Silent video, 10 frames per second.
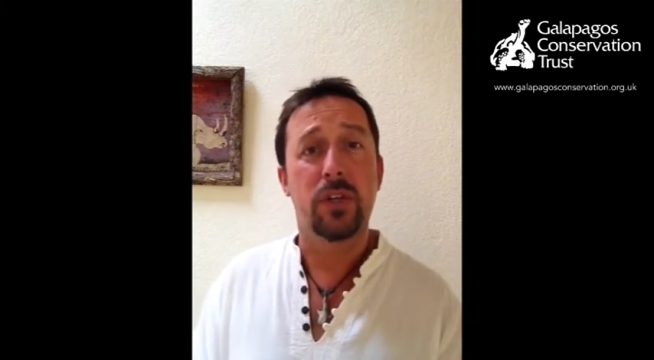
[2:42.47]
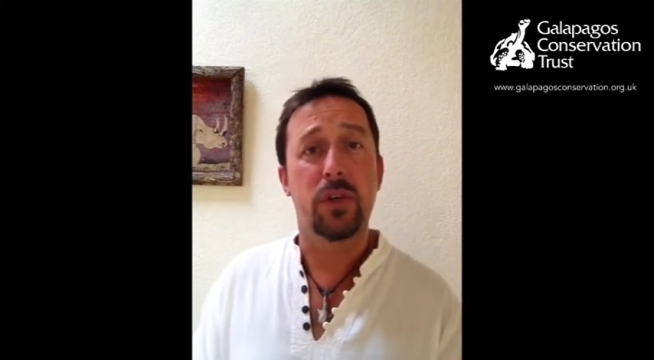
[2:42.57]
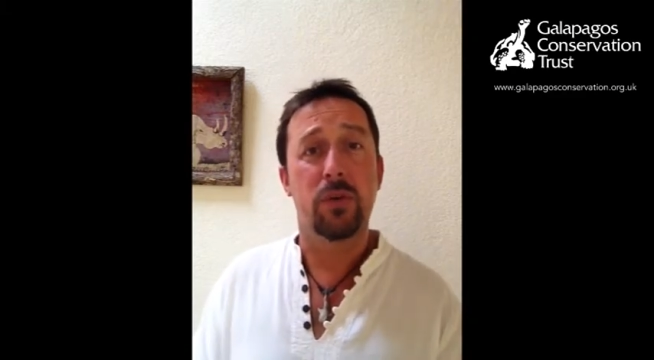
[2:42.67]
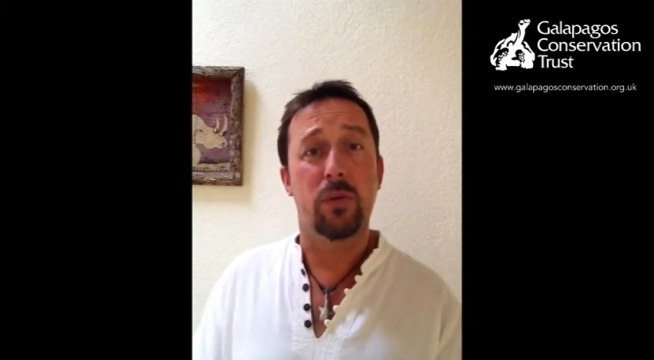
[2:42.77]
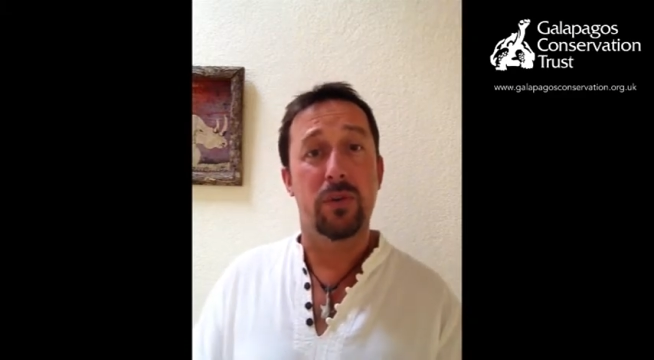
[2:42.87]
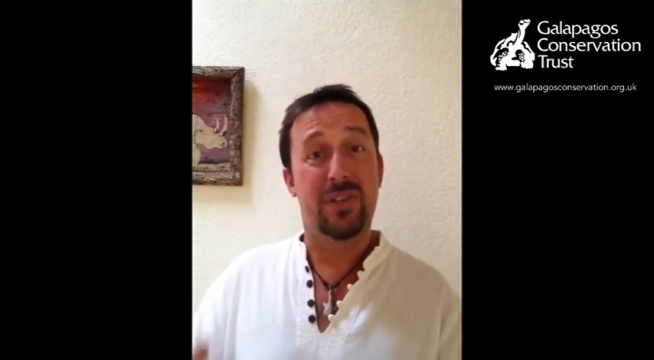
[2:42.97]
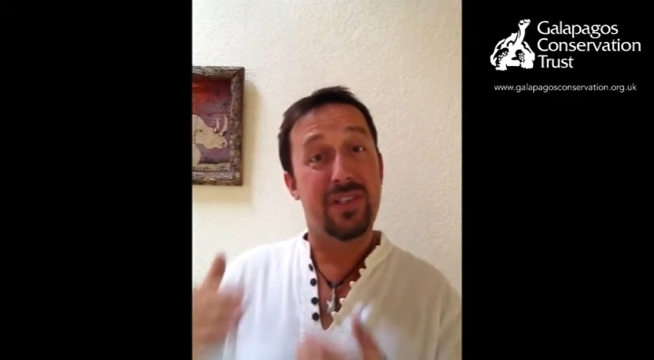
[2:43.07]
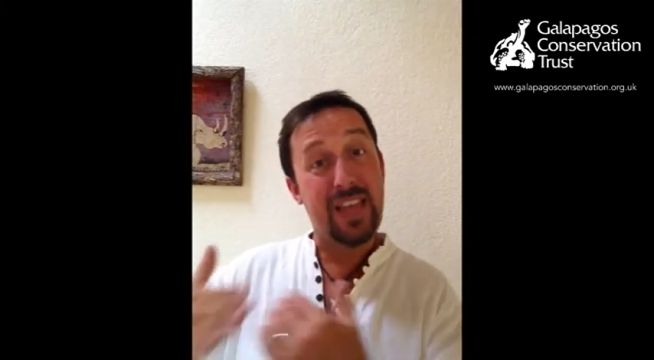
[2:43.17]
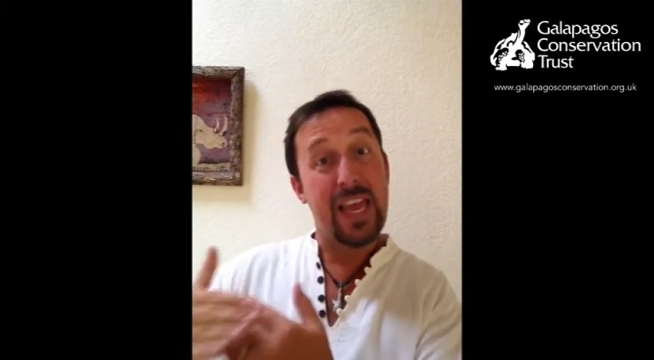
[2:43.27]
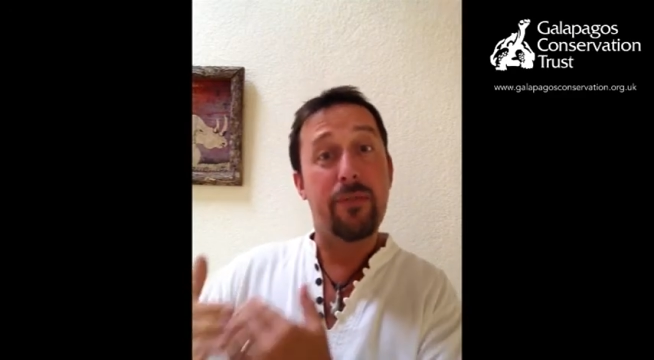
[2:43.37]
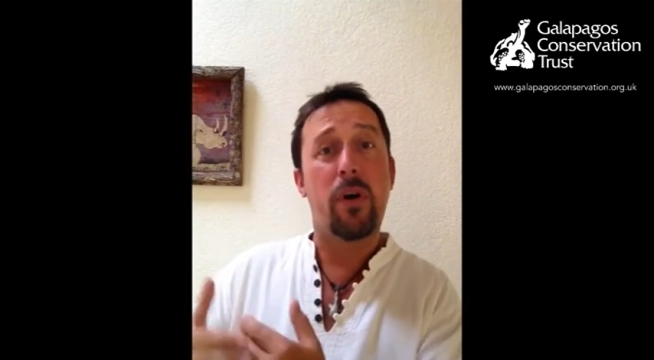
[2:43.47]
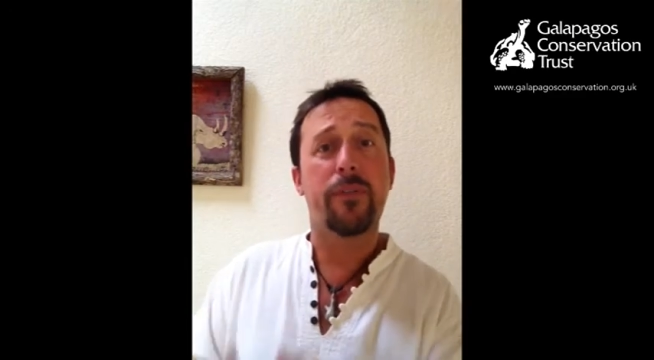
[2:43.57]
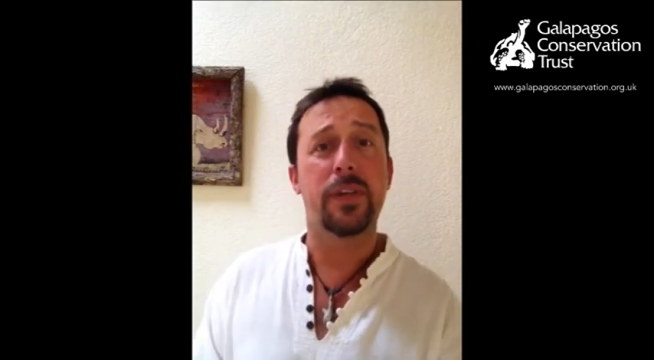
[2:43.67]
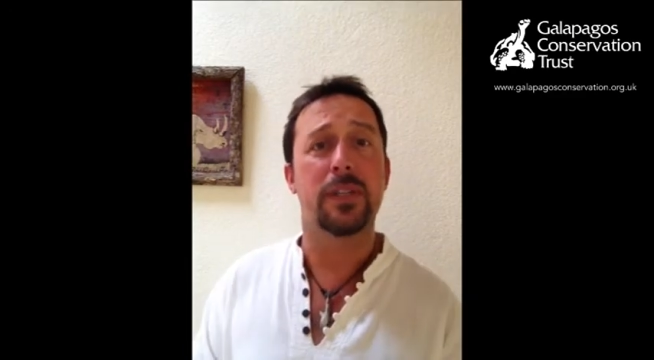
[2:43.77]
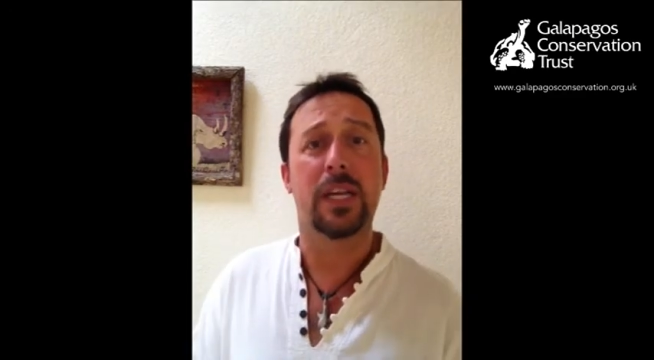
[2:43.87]
to stave
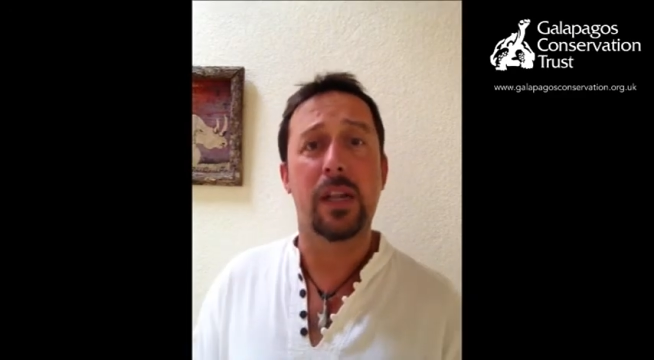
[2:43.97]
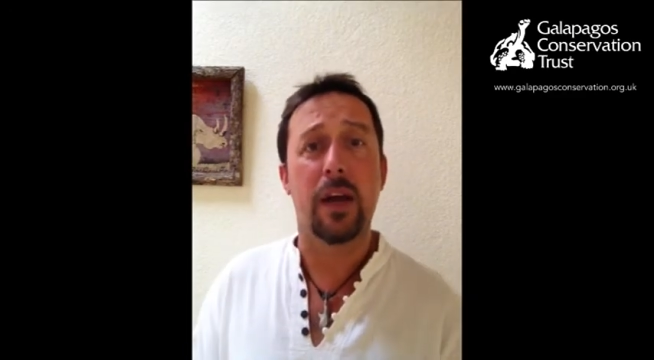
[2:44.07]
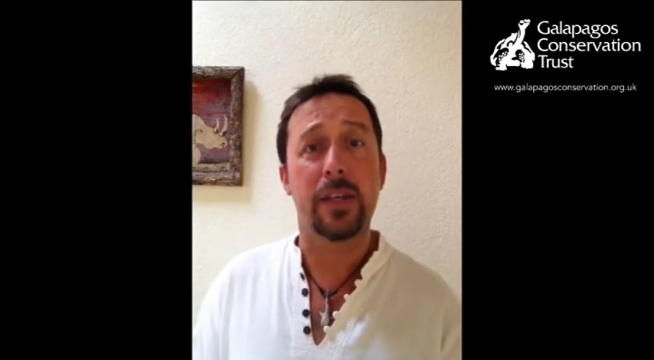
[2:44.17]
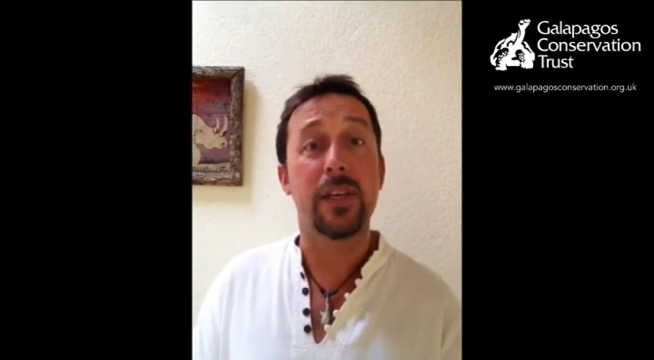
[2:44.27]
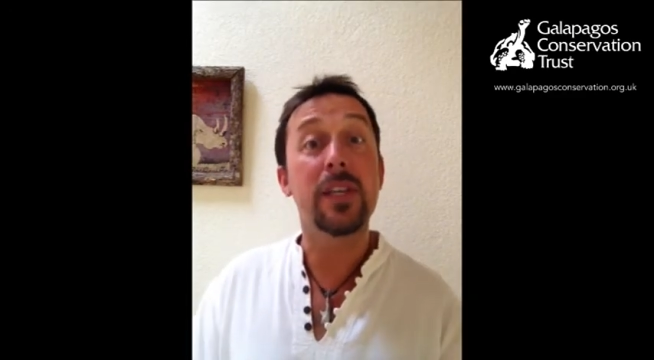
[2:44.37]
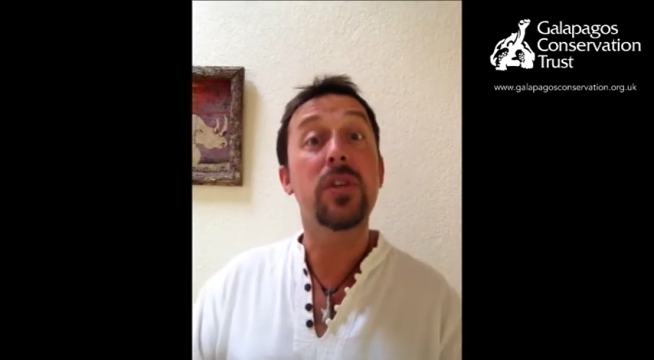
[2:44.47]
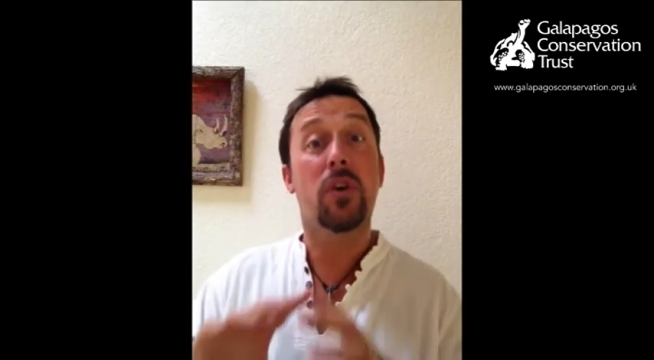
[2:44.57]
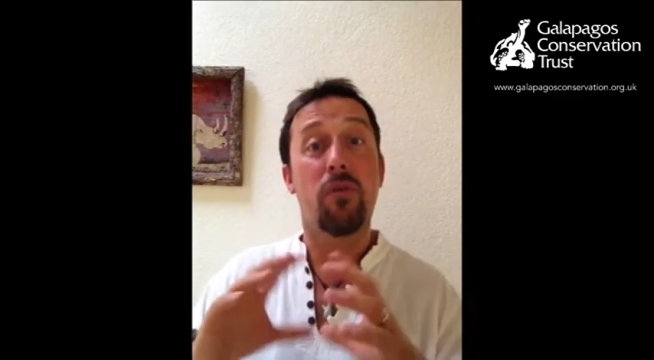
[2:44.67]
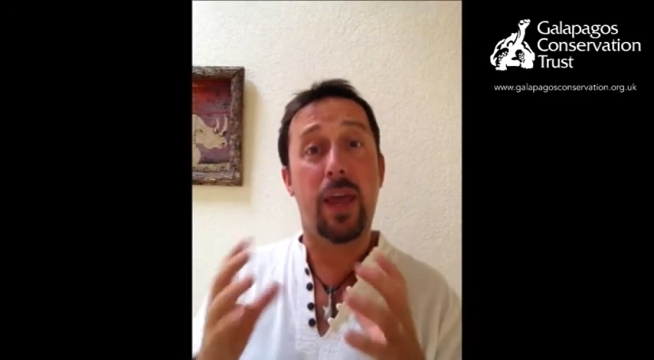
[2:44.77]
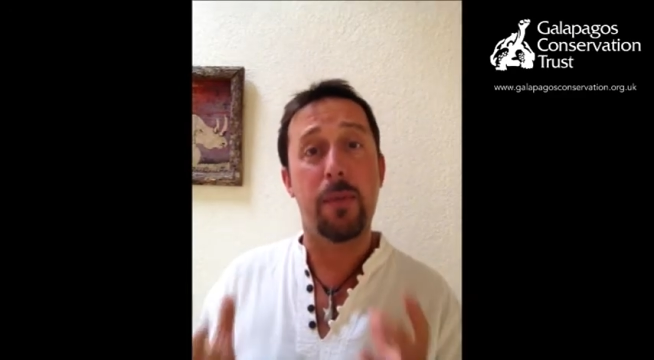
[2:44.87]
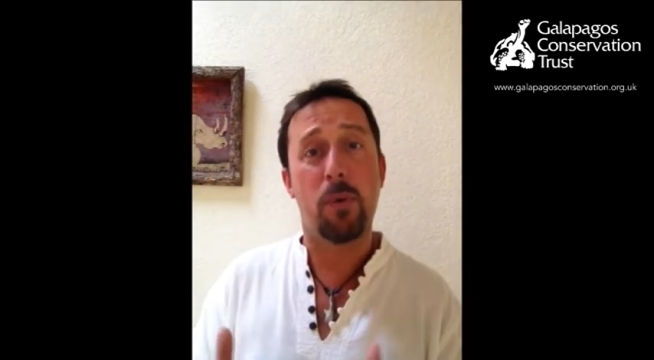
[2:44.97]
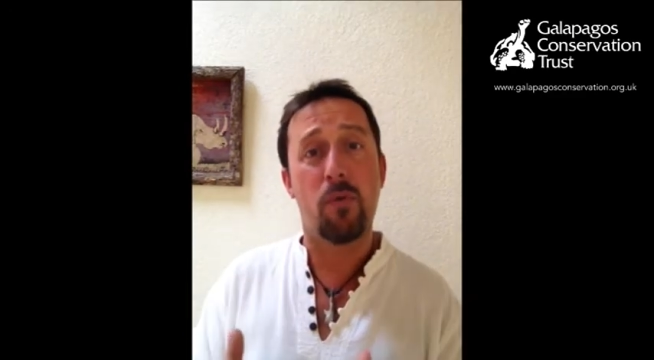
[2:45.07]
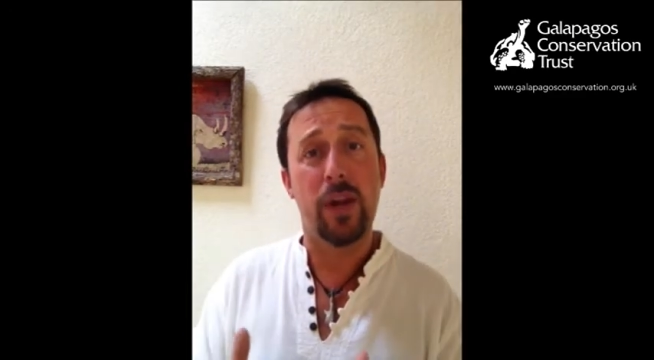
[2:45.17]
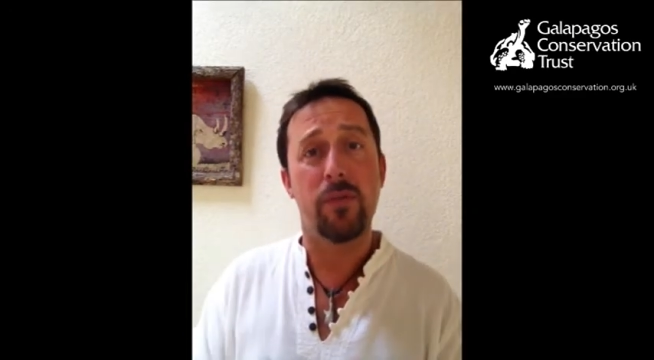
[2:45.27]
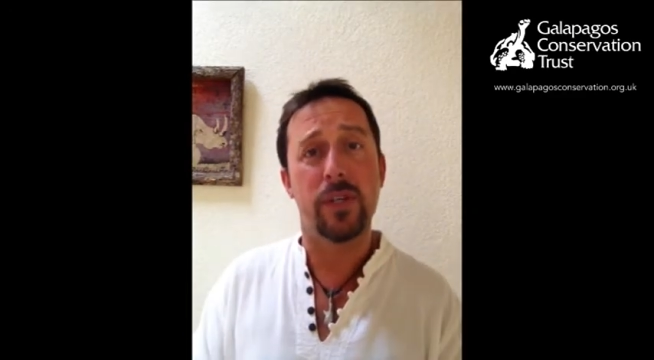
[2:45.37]
off these declines is to create
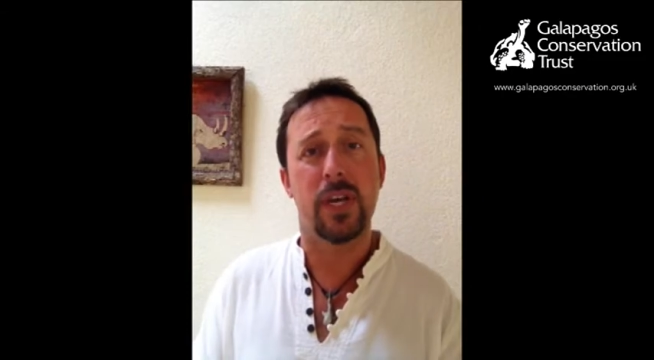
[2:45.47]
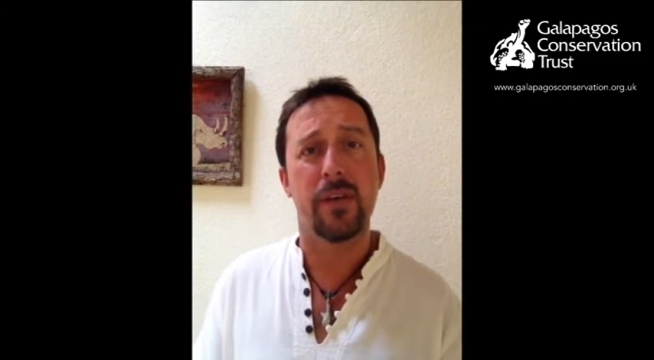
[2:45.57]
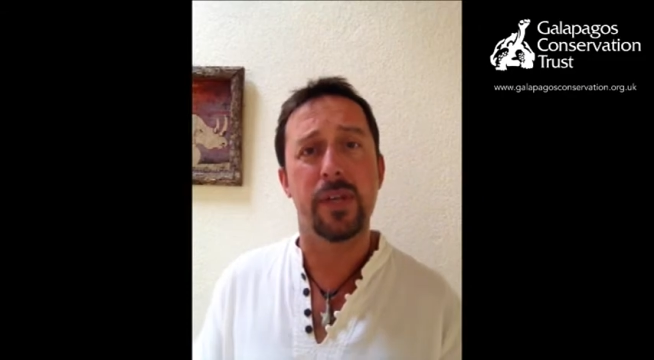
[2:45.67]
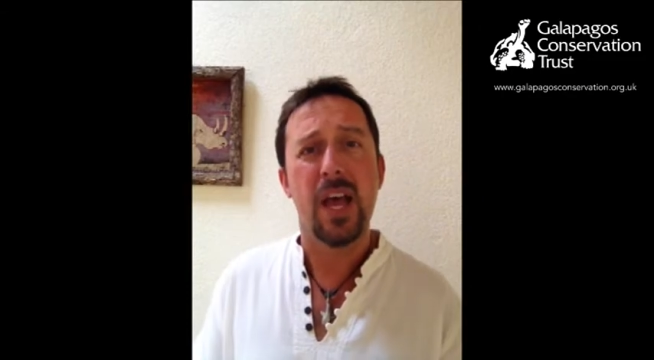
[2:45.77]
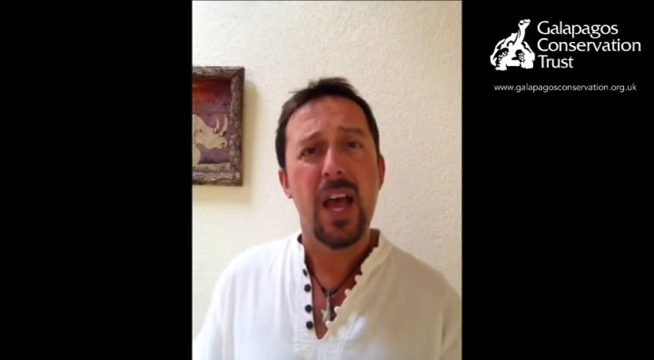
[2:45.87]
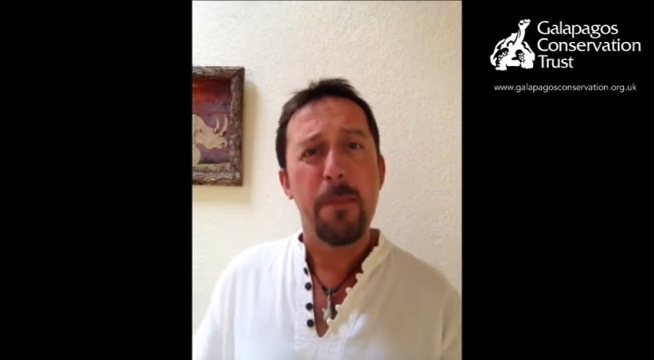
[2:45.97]
marine reserves.